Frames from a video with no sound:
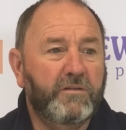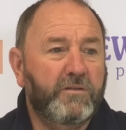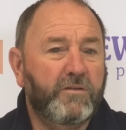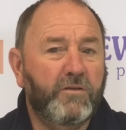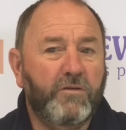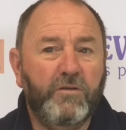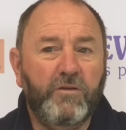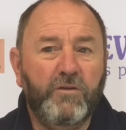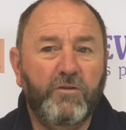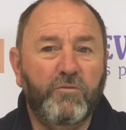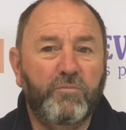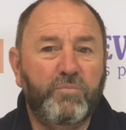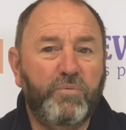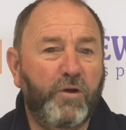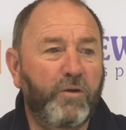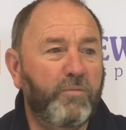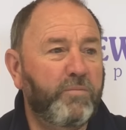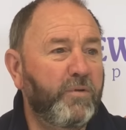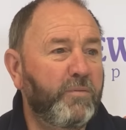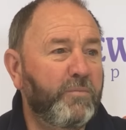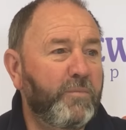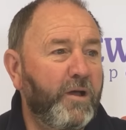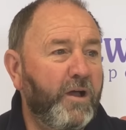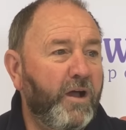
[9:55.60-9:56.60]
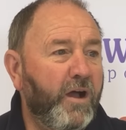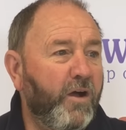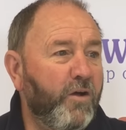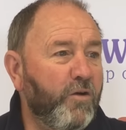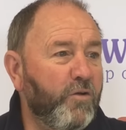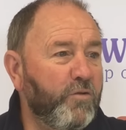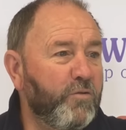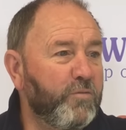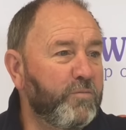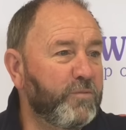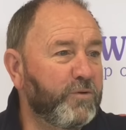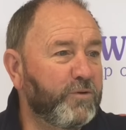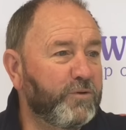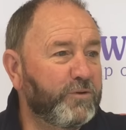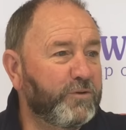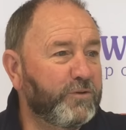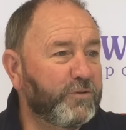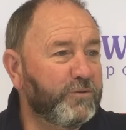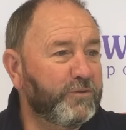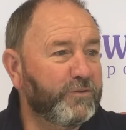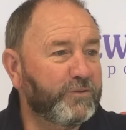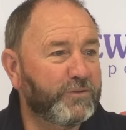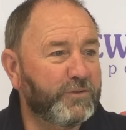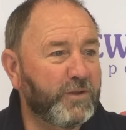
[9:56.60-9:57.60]
got a little problem at home
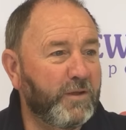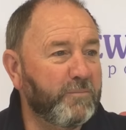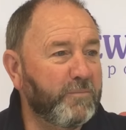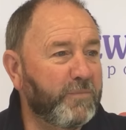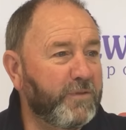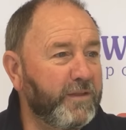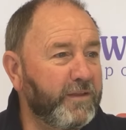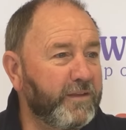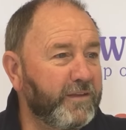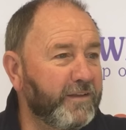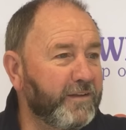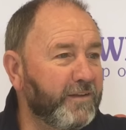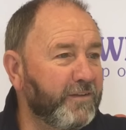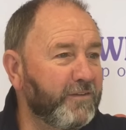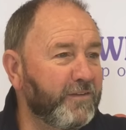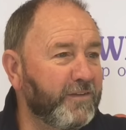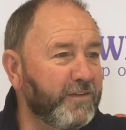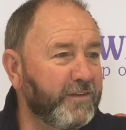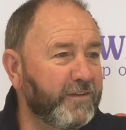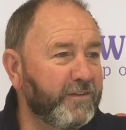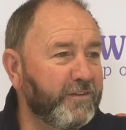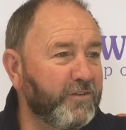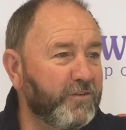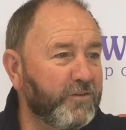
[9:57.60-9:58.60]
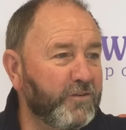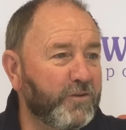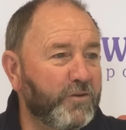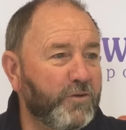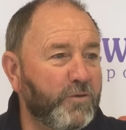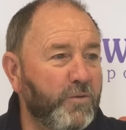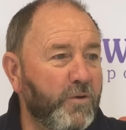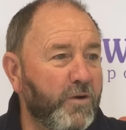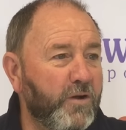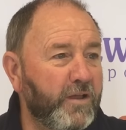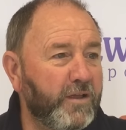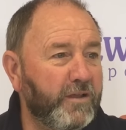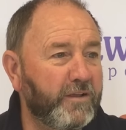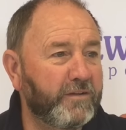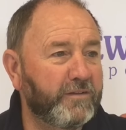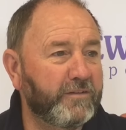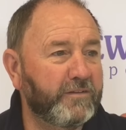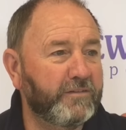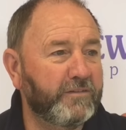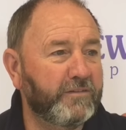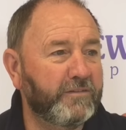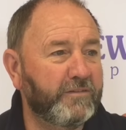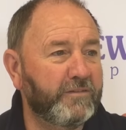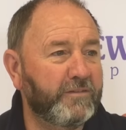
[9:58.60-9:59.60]
or, or something, you know, that are not quite
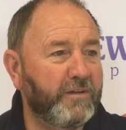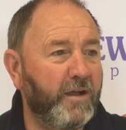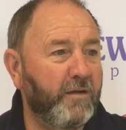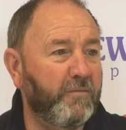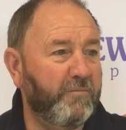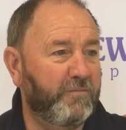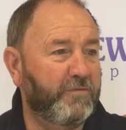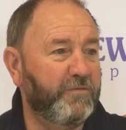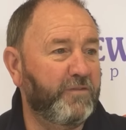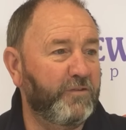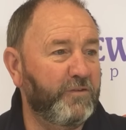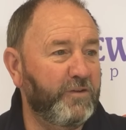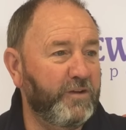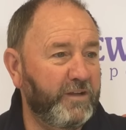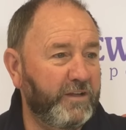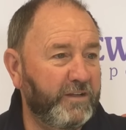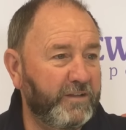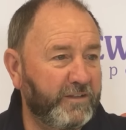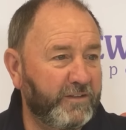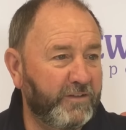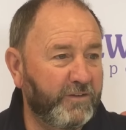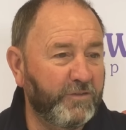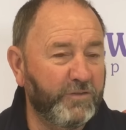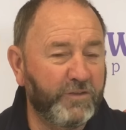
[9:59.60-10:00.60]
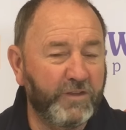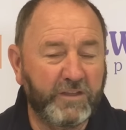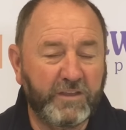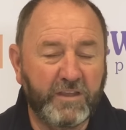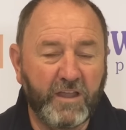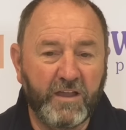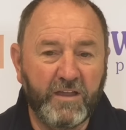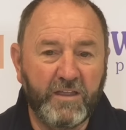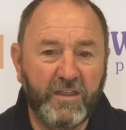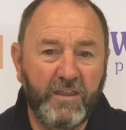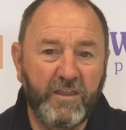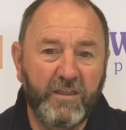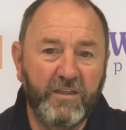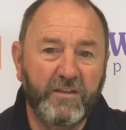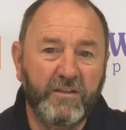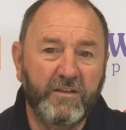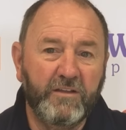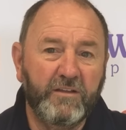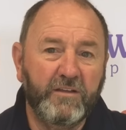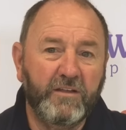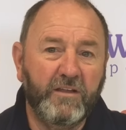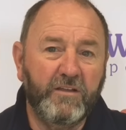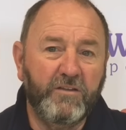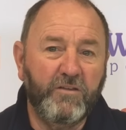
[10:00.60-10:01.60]
up for it on the day.
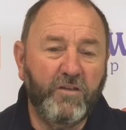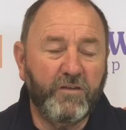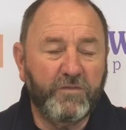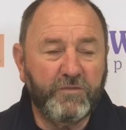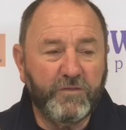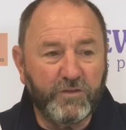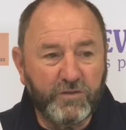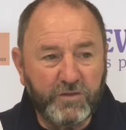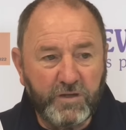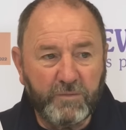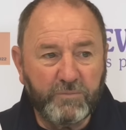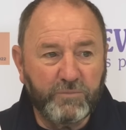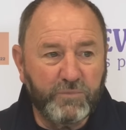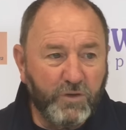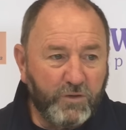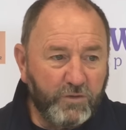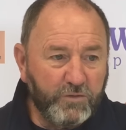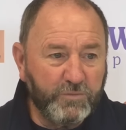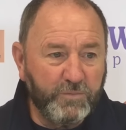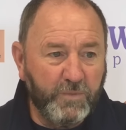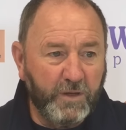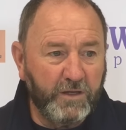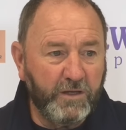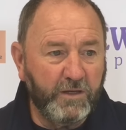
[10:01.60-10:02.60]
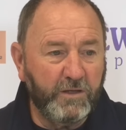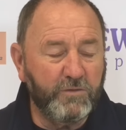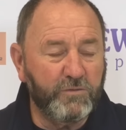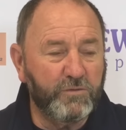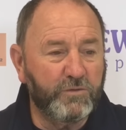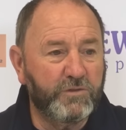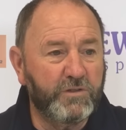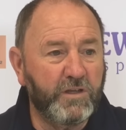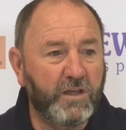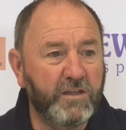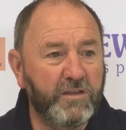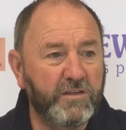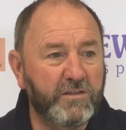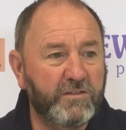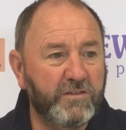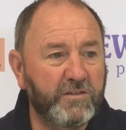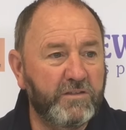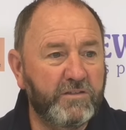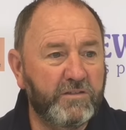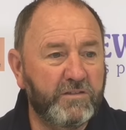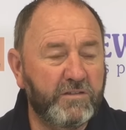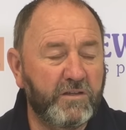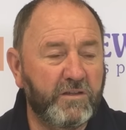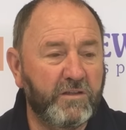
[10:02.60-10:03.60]
And you have to sometimes make little changes.